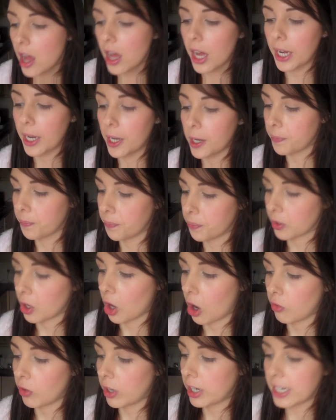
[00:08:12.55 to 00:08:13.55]
I
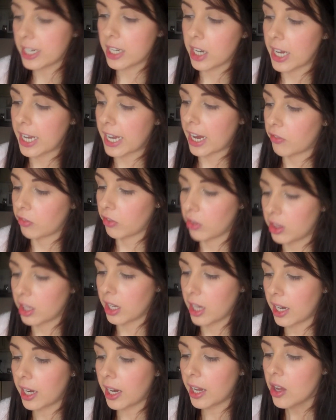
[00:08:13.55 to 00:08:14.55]
really like everything
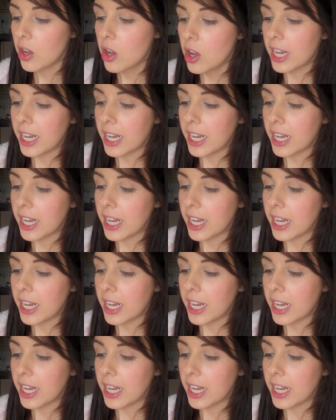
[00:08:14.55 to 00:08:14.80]
in it.